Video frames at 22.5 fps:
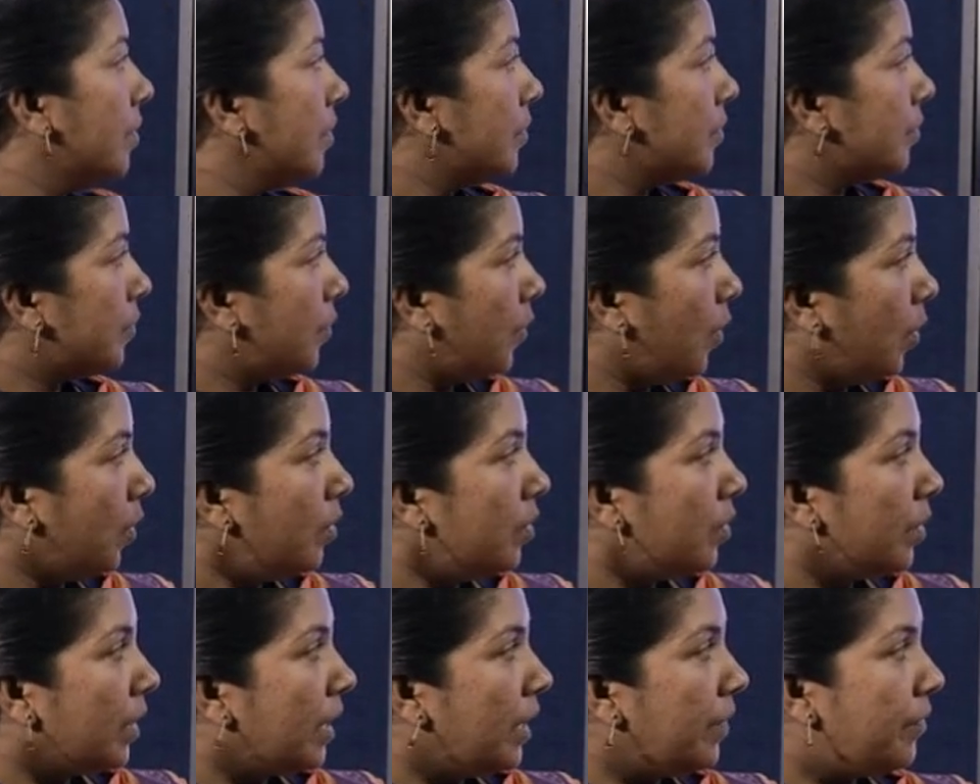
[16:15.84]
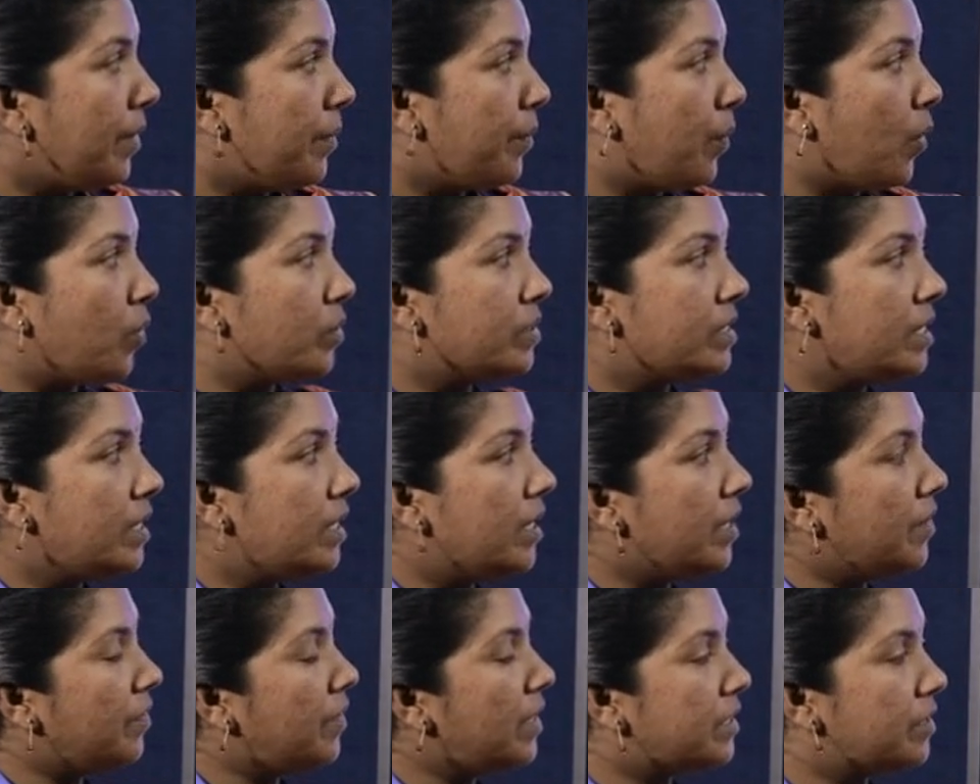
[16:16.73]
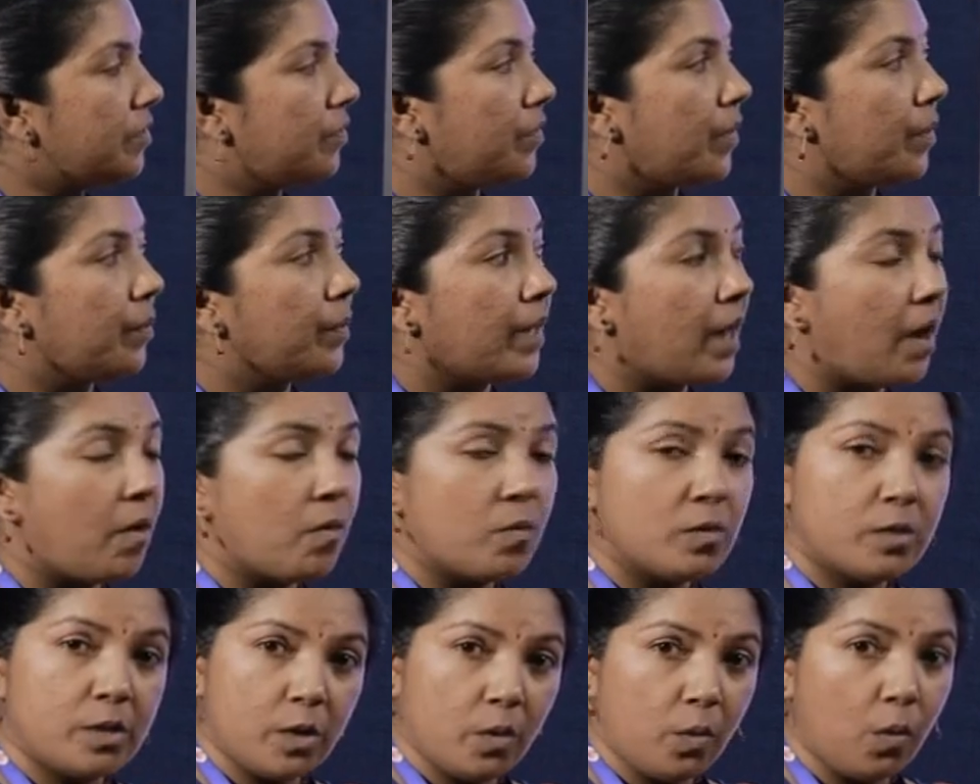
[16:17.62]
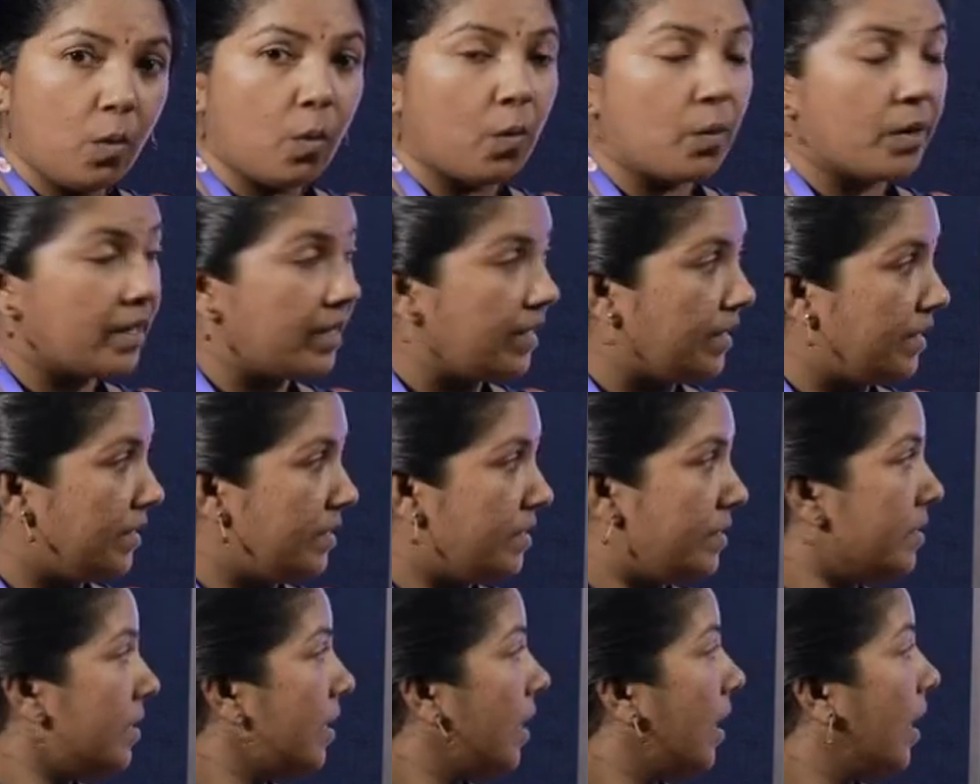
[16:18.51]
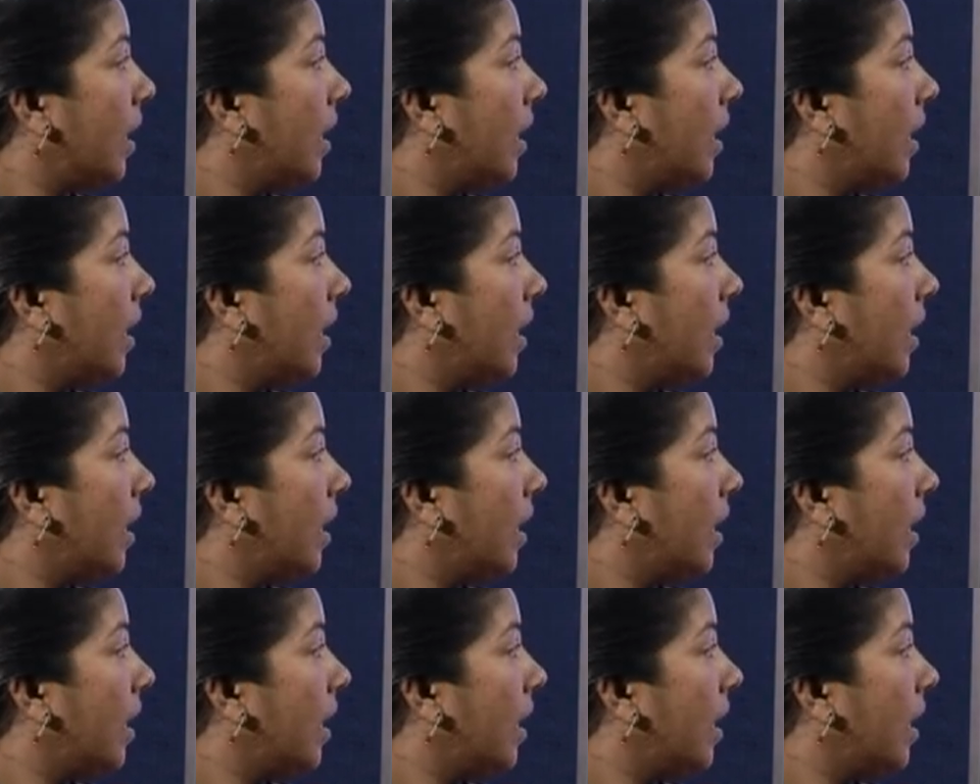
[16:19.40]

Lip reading: So, if a positive deviation from Raoult's law occurs,